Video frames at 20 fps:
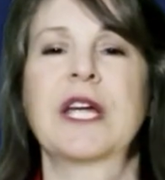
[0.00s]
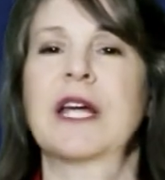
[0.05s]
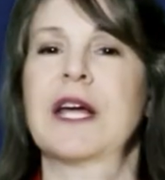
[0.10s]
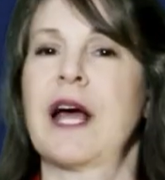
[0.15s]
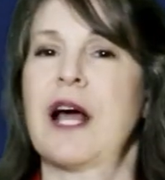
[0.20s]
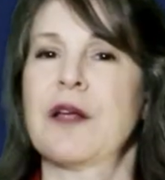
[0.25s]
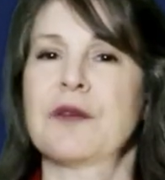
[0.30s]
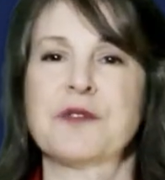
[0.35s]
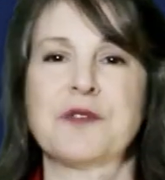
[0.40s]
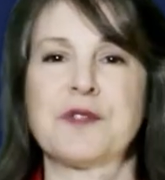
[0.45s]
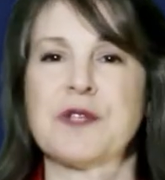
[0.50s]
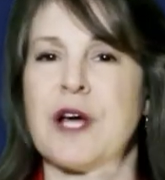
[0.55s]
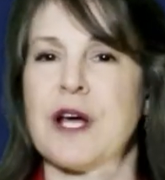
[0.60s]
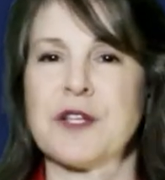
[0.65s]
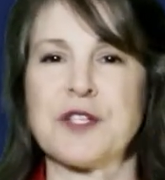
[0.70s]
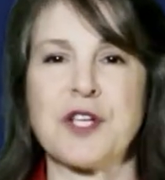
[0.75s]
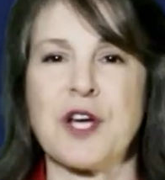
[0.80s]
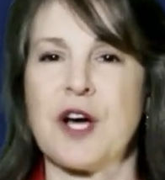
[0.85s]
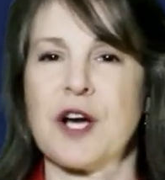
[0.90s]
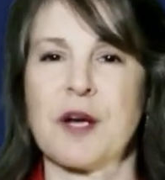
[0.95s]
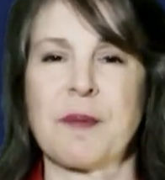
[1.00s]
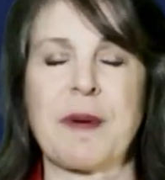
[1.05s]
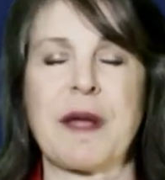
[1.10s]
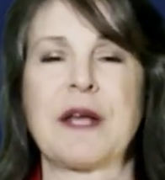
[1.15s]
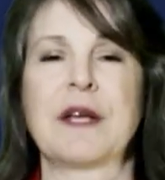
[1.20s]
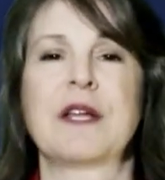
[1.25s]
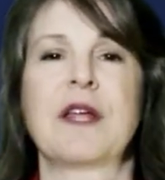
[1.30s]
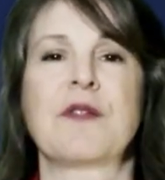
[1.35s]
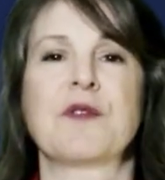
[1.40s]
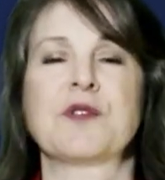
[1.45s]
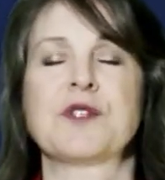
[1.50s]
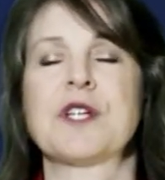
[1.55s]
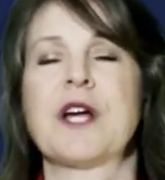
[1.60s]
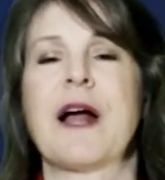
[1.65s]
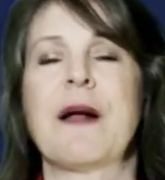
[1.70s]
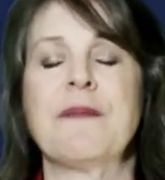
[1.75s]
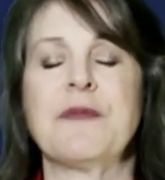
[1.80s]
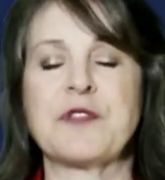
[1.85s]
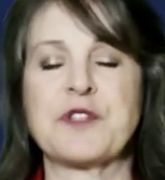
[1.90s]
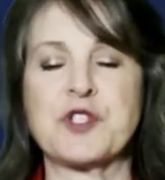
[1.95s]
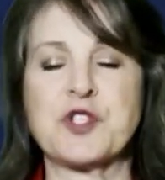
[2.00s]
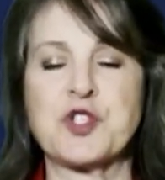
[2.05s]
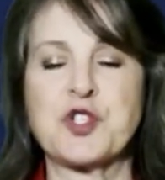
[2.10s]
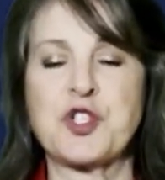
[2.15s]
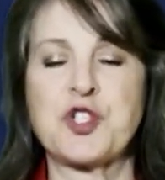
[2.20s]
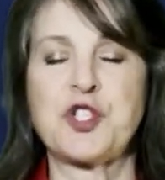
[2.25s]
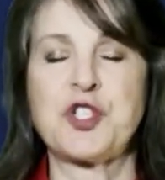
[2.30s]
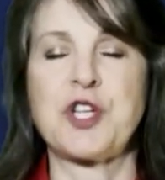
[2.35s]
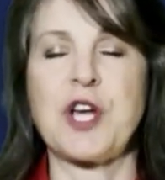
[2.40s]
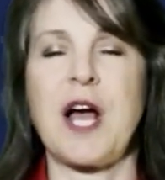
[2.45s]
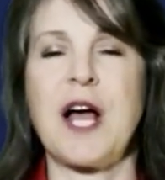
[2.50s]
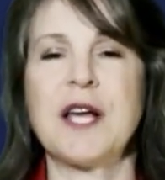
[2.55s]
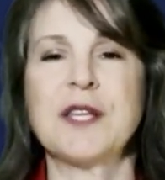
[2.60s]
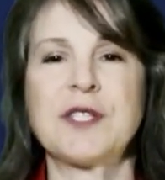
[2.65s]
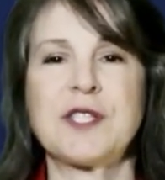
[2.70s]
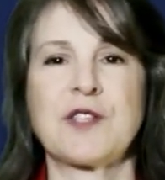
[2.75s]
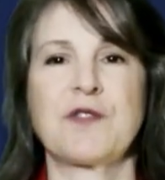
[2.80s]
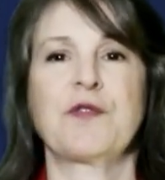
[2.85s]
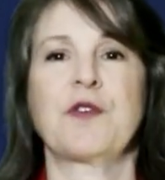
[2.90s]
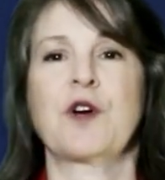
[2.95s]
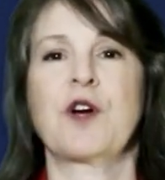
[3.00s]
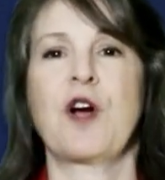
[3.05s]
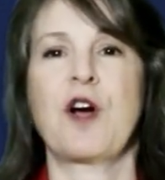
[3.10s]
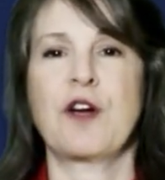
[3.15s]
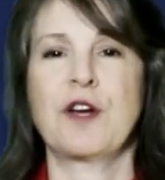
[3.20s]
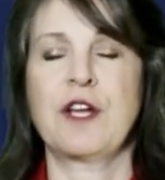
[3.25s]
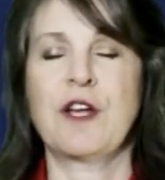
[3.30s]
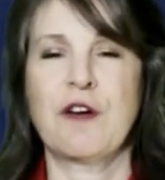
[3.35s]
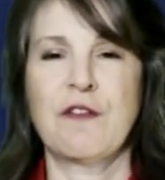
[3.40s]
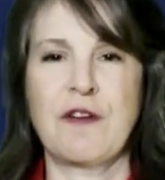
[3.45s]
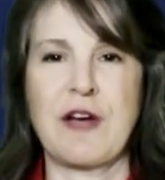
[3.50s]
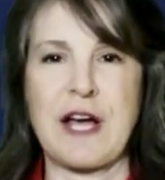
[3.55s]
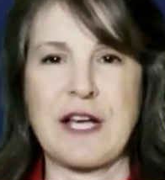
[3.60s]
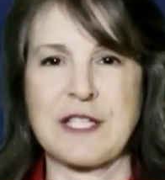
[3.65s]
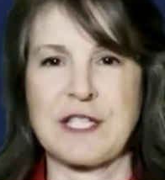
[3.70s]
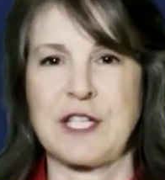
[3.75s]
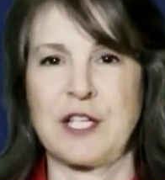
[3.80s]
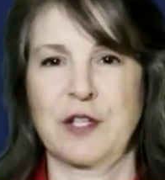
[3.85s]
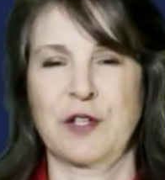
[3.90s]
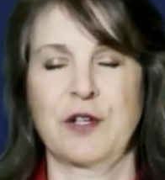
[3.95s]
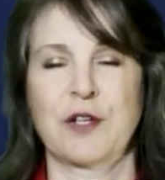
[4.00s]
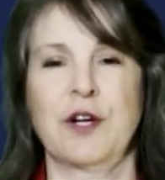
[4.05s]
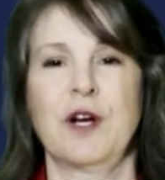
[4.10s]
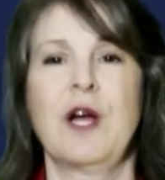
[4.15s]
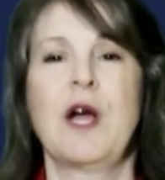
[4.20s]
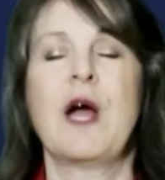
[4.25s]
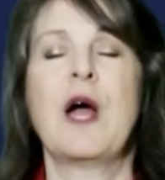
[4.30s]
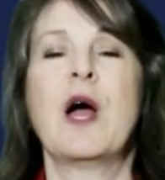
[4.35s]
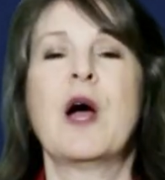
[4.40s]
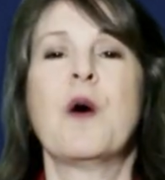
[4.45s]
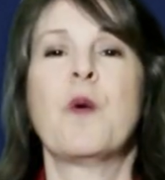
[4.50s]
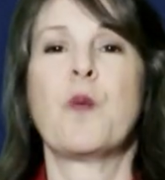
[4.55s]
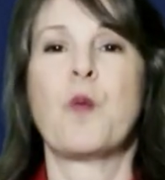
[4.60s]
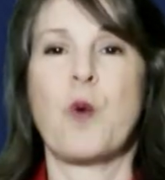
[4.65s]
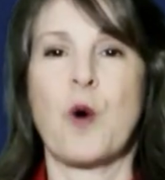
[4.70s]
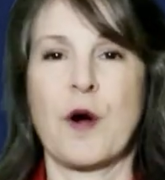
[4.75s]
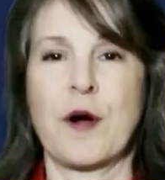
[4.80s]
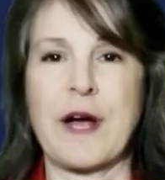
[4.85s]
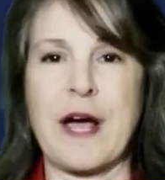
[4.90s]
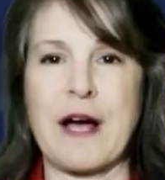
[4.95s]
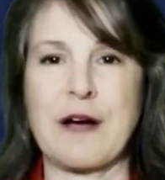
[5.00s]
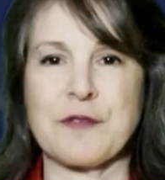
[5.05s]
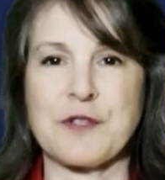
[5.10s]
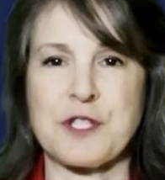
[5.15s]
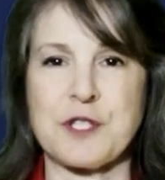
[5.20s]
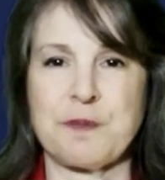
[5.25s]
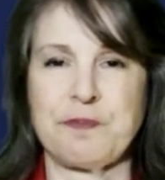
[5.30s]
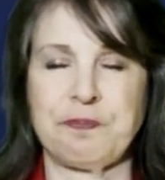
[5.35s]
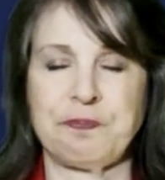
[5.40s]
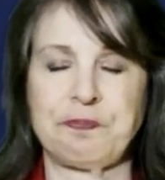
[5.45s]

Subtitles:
I'll talk about another time. This is just for cardiovascular workouts.